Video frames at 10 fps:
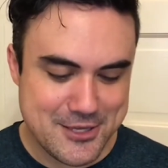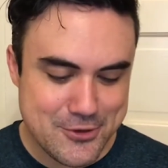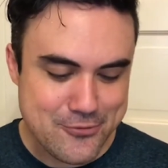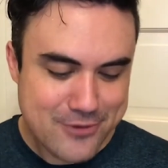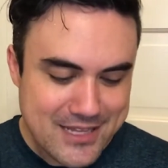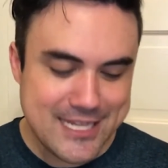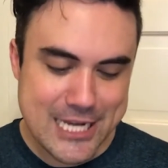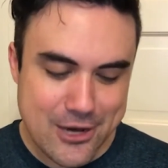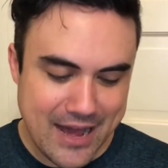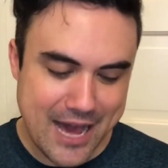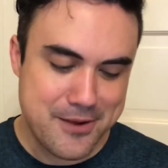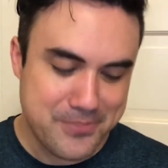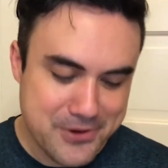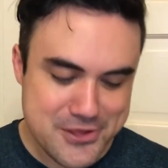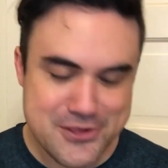you really know how to
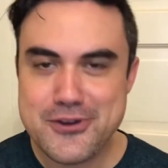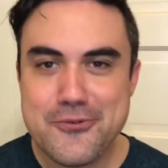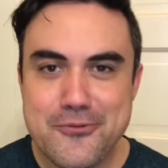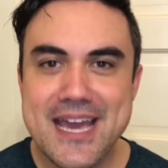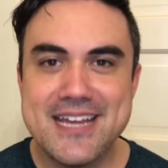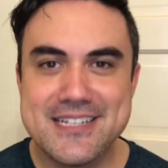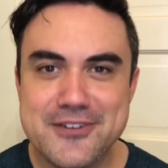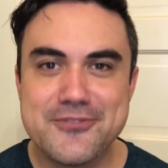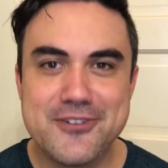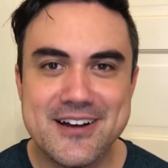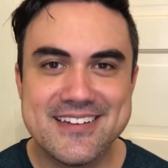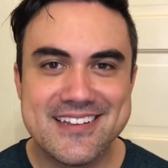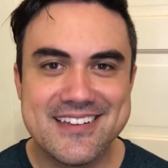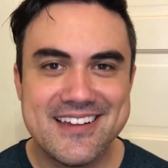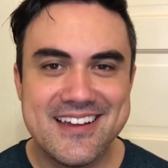push your way to the front.